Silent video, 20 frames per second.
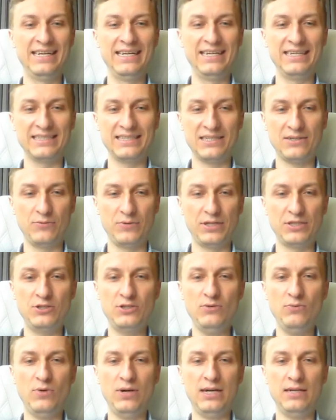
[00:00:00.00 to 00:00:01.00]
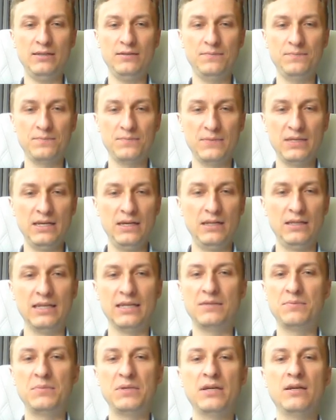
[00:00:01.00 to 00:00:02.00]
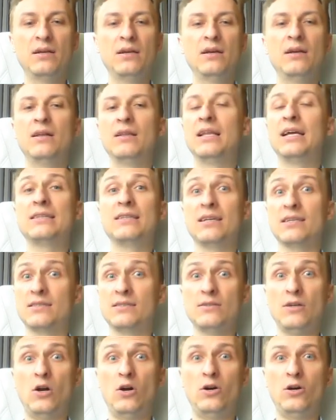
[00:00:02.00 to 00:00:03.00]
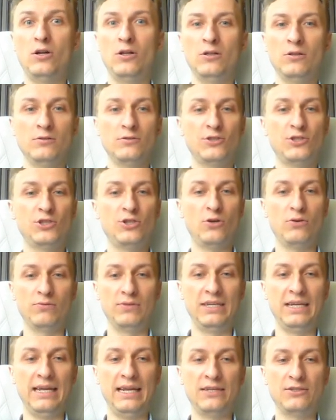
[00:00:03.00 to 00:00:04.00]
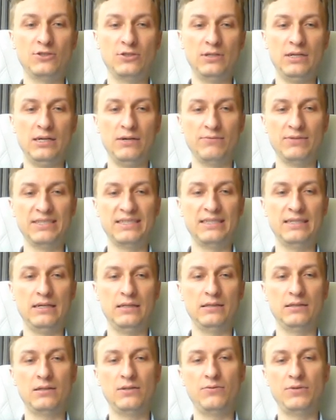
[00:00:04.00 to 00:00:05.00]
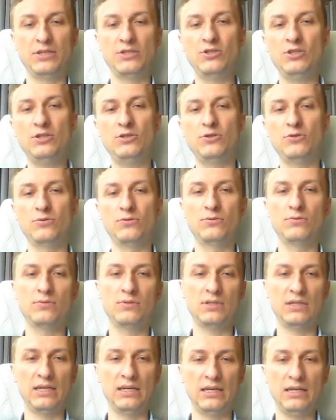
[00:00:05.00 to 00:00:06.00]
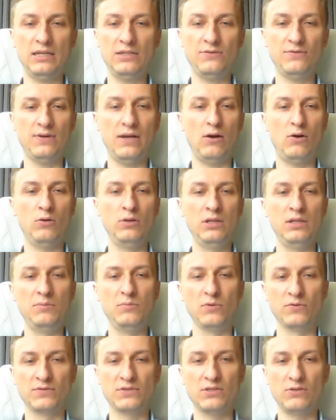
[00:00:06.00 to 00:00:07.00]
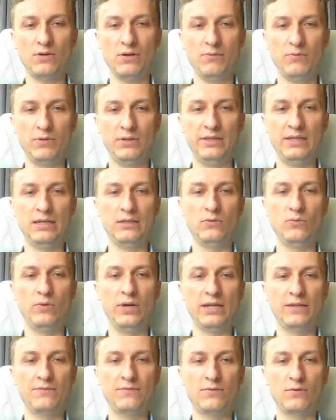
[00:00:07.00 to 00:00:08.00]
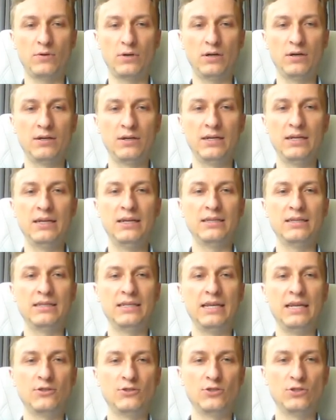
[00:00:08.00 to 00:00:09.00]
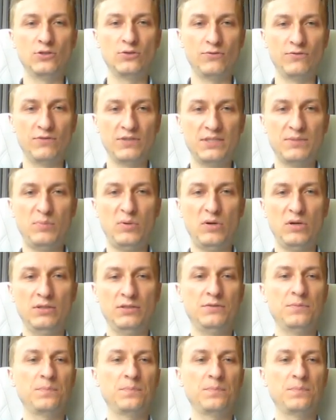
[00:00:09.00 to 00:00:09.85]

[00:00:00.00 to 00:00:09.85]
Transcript: It's queen g1. Let us all show the engine how it's done. Queen g2, king h5. Only moves, so I will not wait for the engine to respond.